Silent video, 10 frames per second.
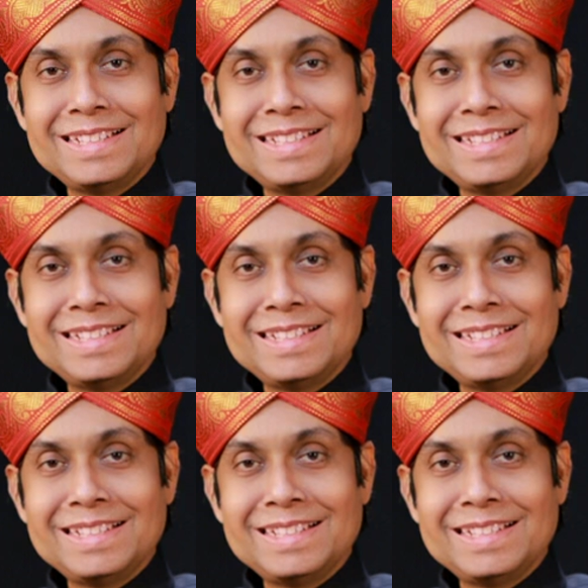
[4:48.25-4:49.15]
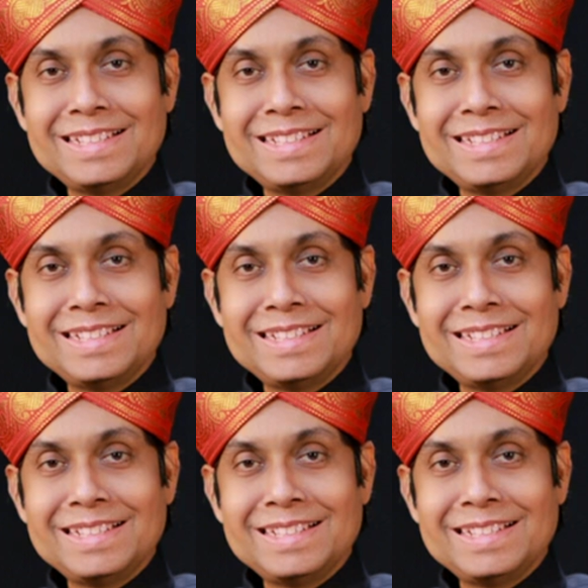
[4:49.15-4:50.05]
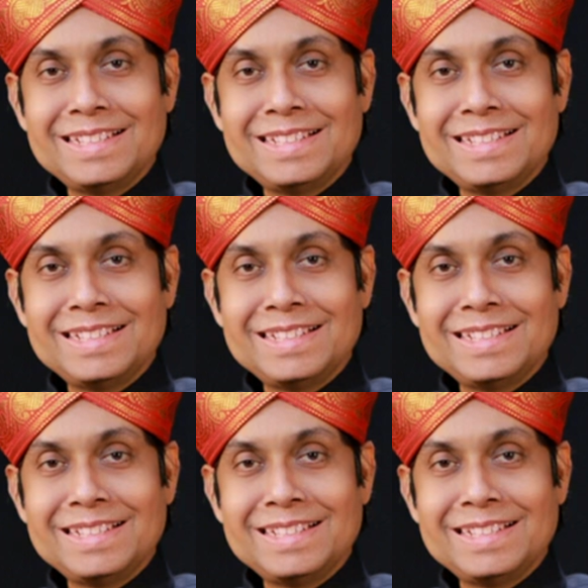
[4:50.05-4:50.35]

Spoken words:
The face doesn't move, so there is nothing to read.